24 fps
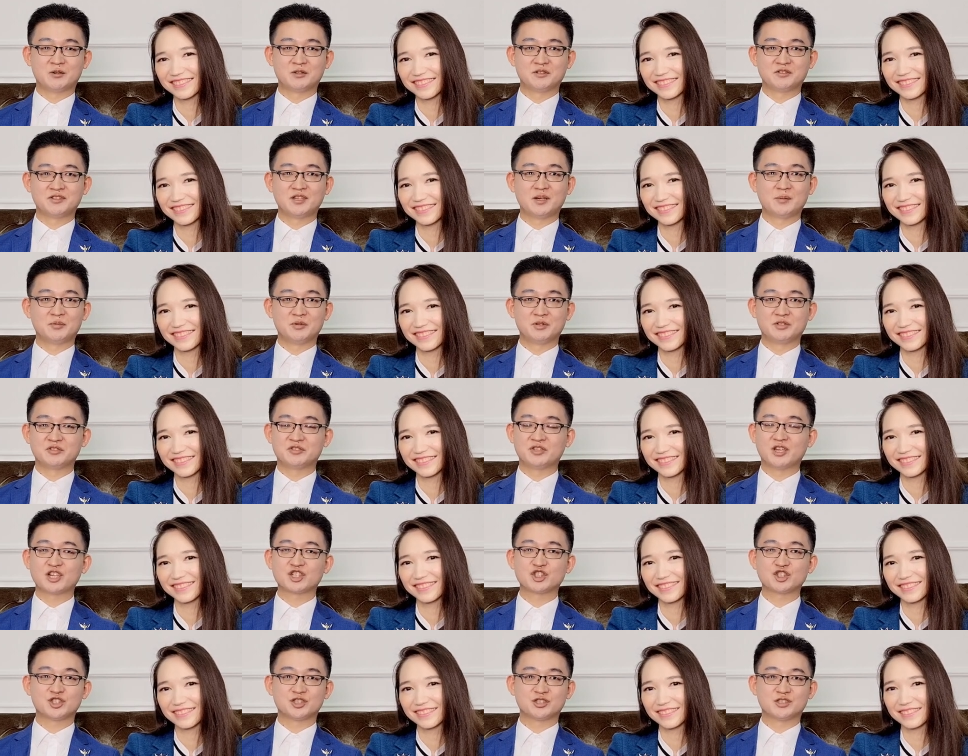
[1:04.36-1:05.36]
Speaker 1: separate
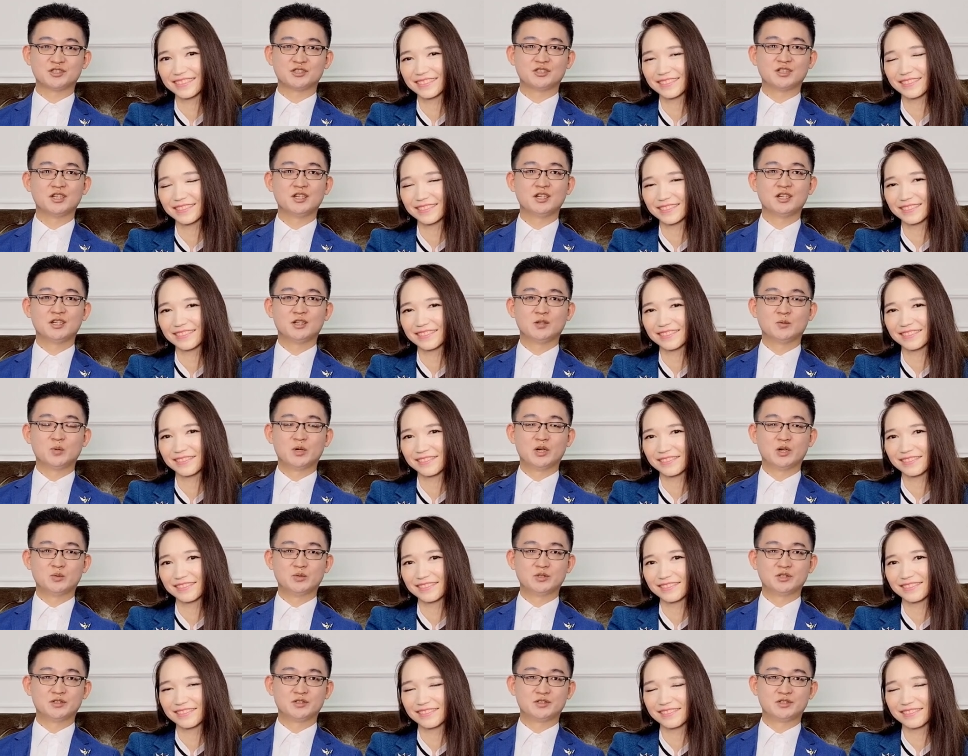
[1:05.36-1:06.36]
section where
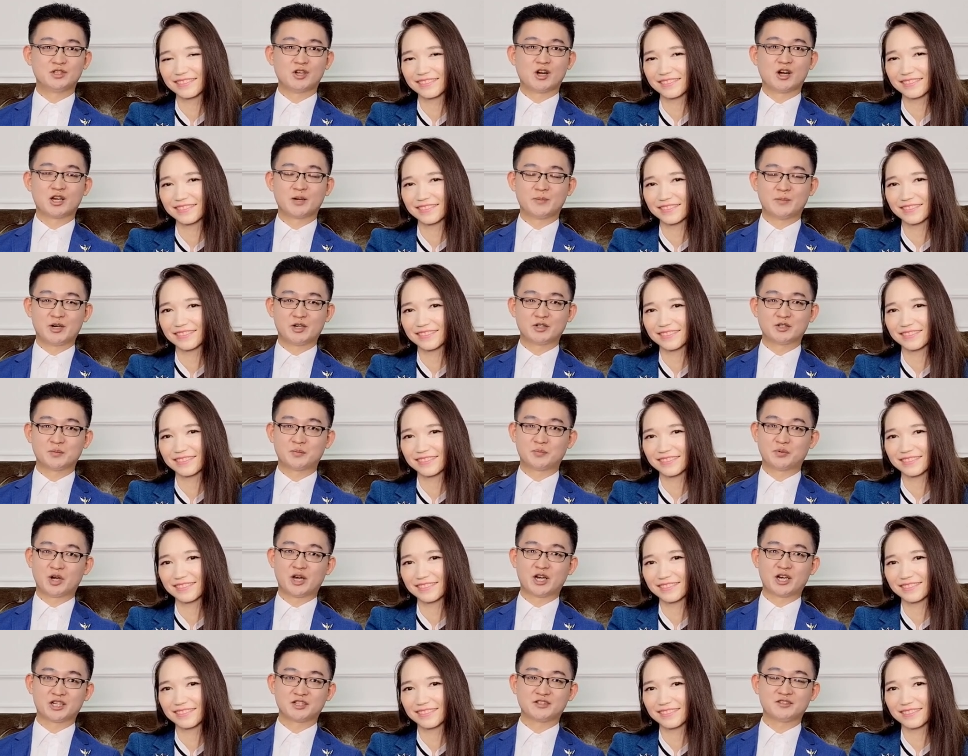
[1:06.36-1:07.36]
we'll talk about
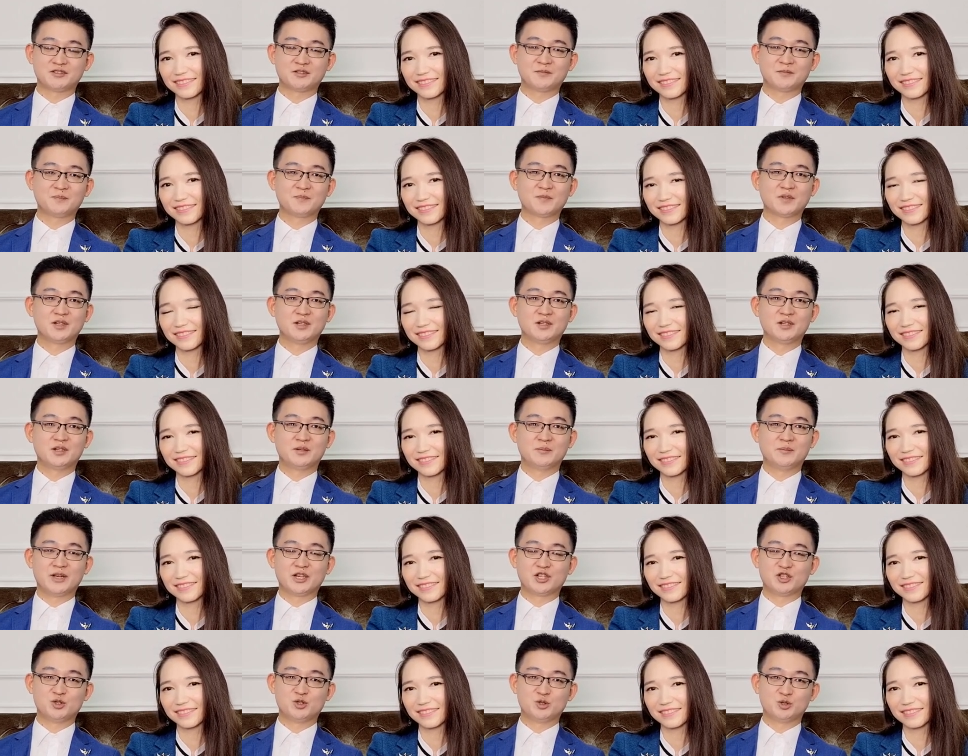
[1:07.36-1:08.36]
products.
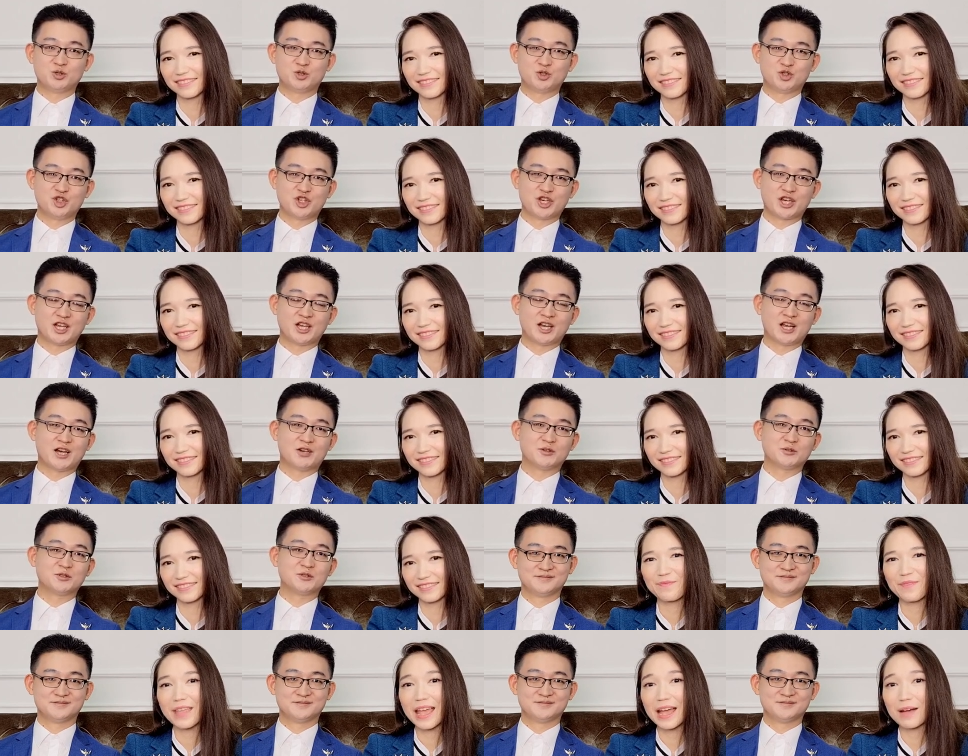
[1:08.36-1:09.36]
Make sure to check it
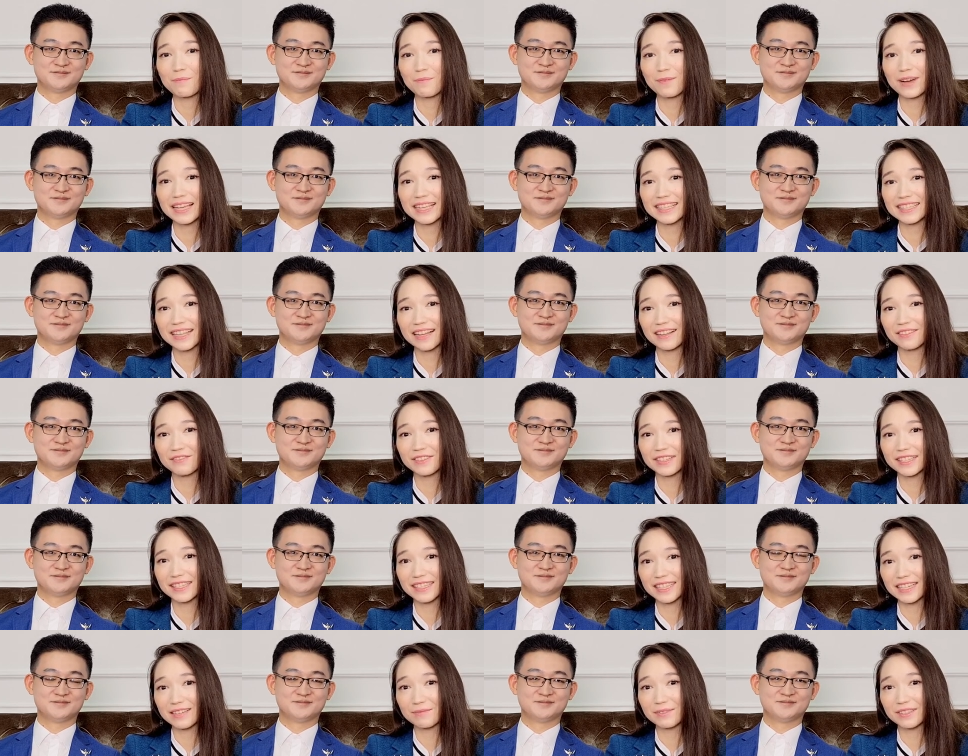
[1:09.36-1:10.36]
out.
Speaker 2: My self
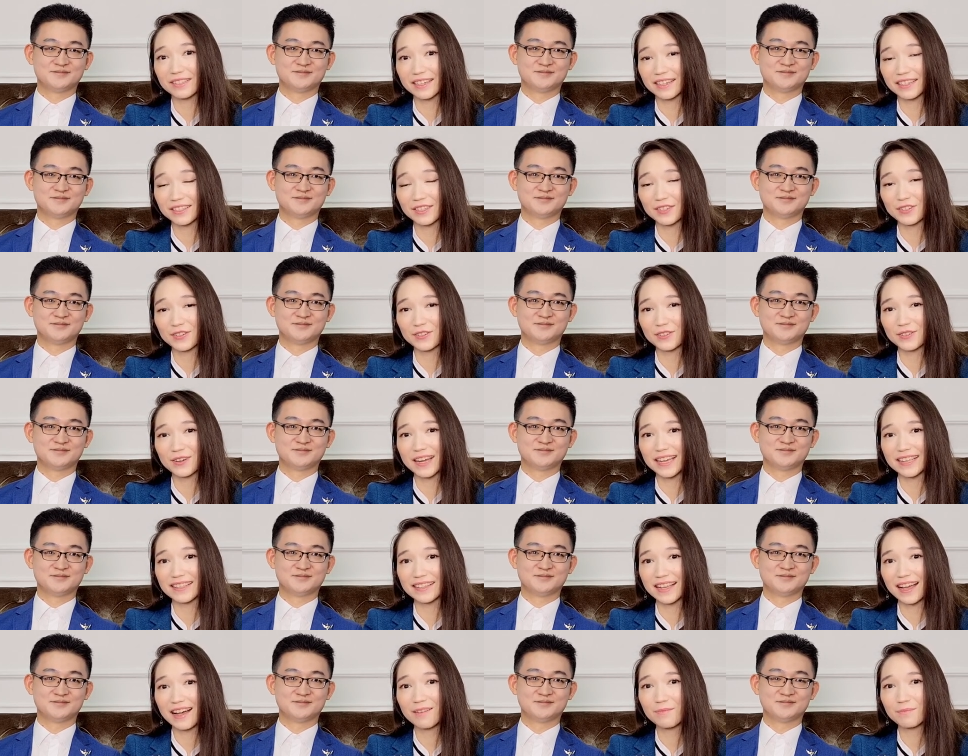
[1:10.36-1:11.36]
esteem started to rise
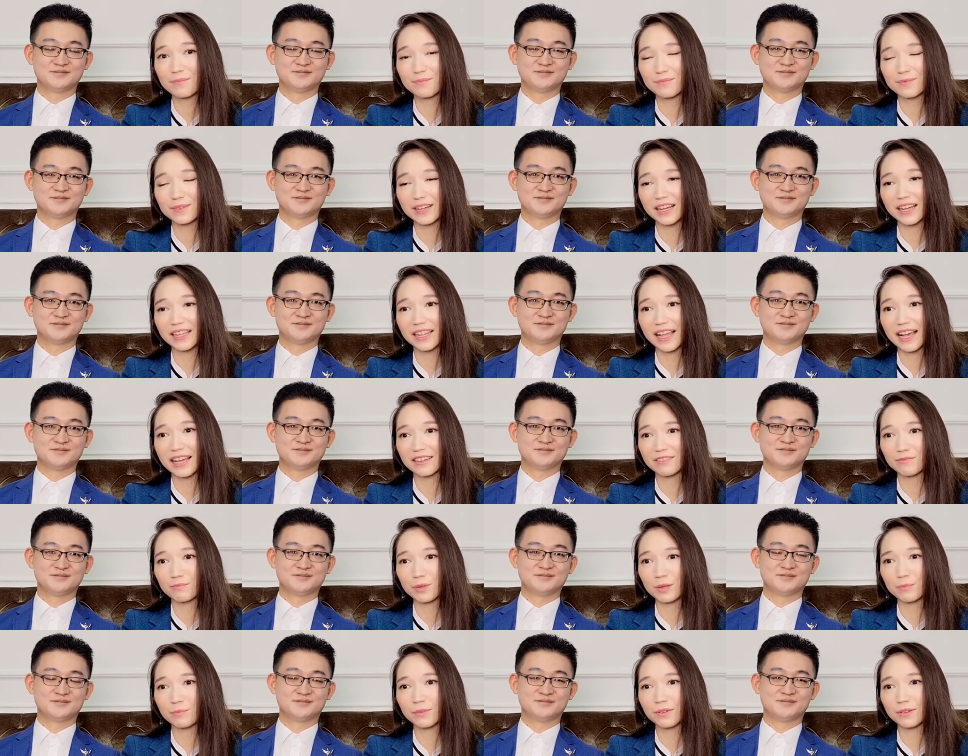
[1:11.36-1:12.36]
up. A lot of
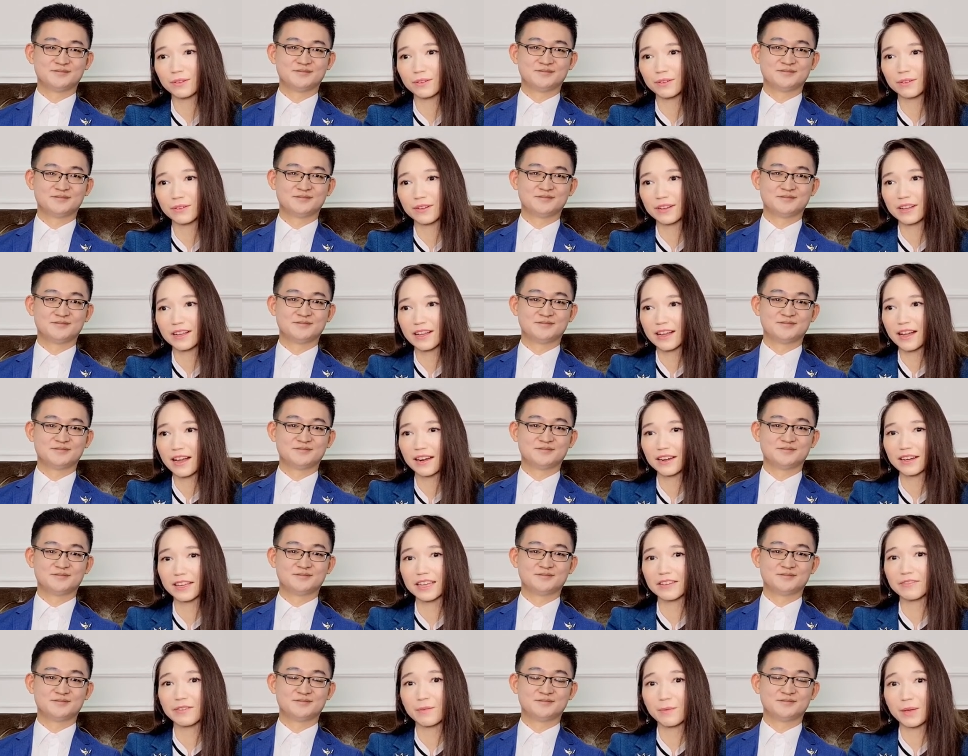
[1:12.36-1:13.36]
people are
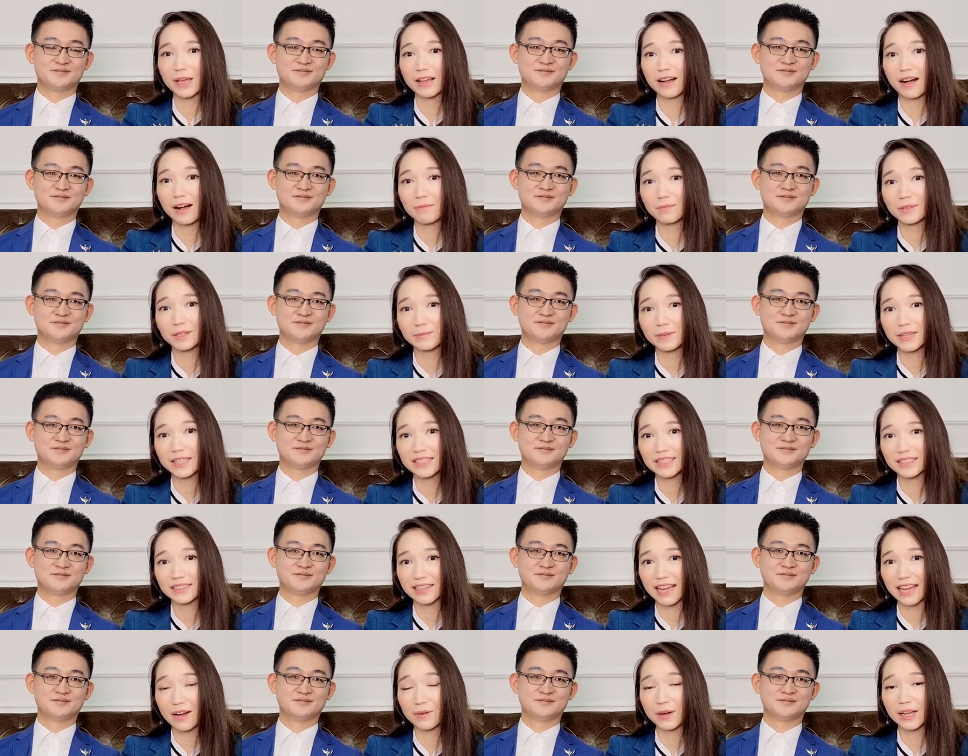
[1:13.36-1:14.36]
giving me compliments
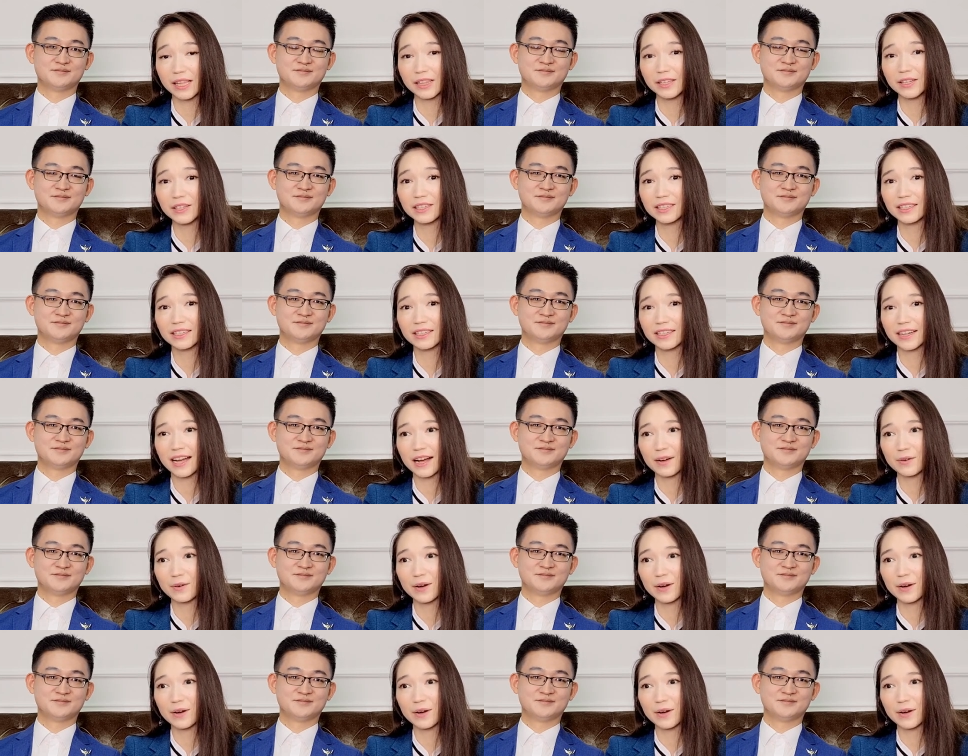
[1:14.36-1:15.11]
on how I look, how